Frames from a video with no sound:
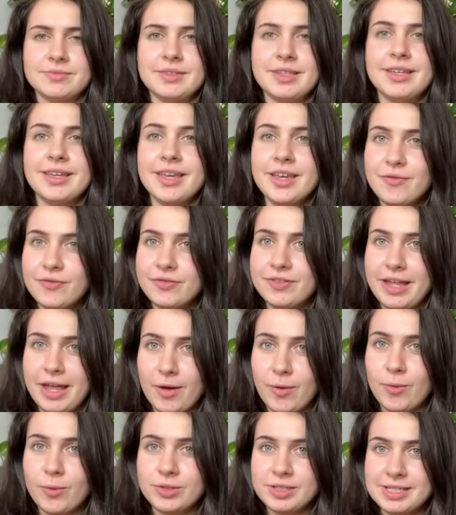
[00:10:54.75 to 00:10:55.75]
If
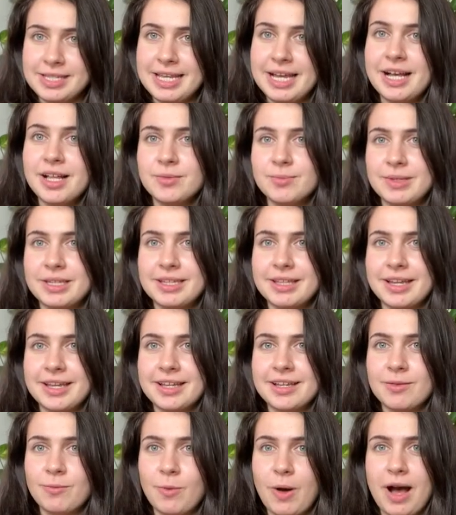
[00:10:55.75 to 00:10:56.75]
they would tell me
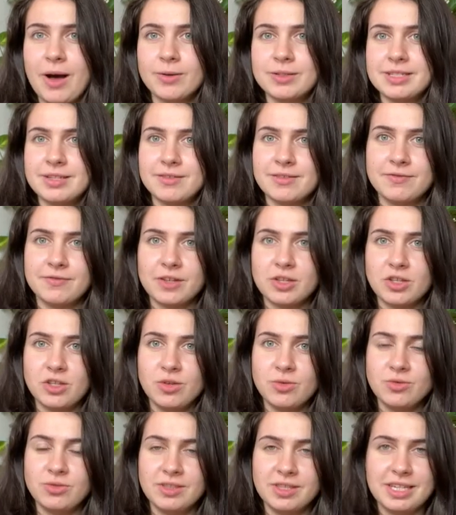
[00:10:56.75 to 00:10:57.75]
like, wow, Tifa,
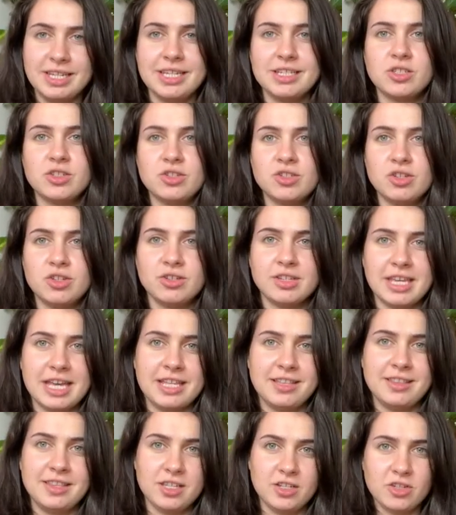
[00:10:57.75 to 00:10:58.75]
you need to
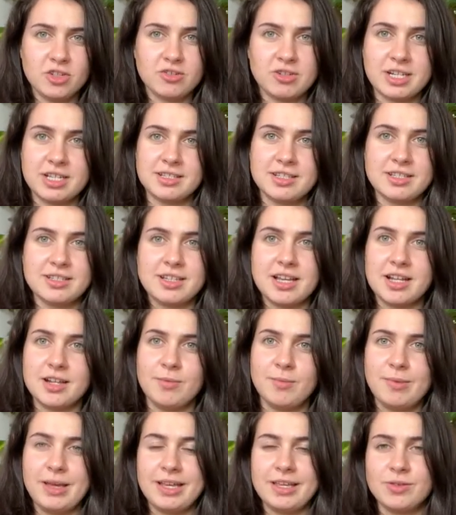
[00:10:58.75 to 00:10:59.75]
get these strings, it's
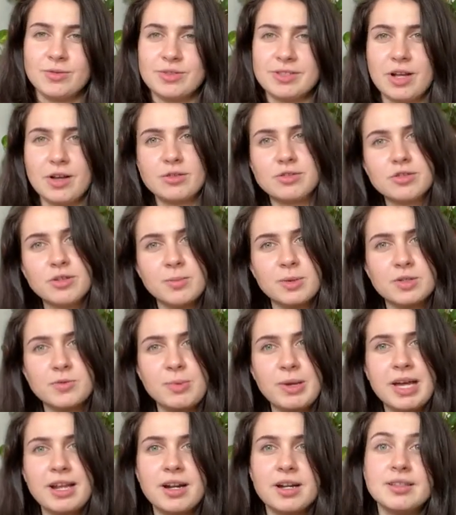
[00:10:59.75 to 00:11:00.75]
gonna make you sound so much
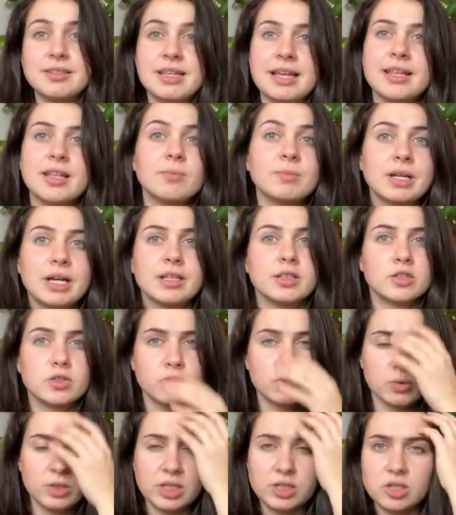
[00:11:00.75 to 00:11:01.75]
better, then I'm gonna
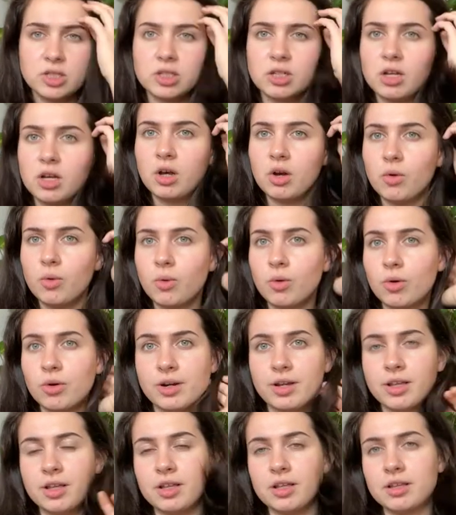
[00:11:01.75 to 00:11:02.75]
switch
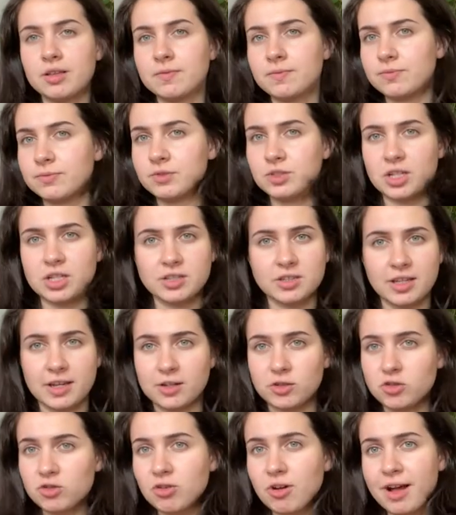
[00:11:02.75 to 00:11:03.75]
or just
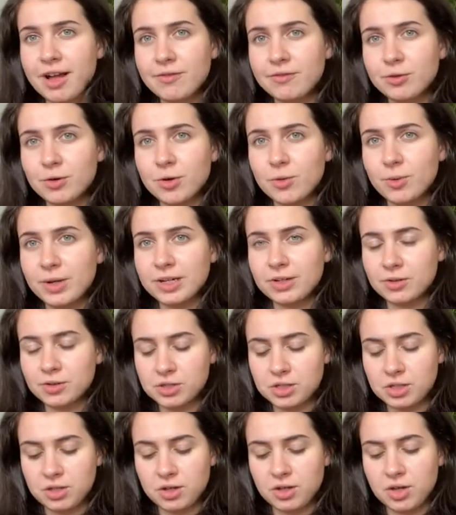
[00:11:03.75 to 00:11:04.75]
like try for a week or
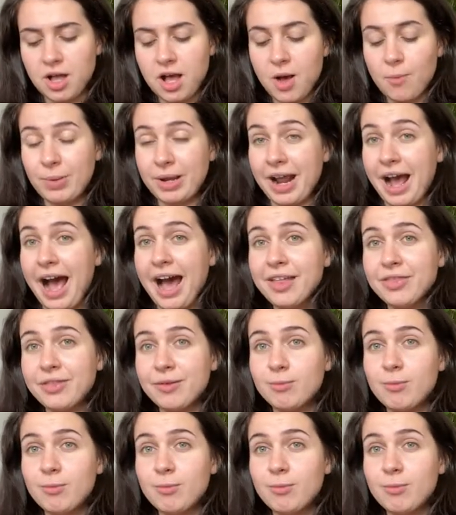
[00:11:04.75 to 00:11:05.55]
two. But at the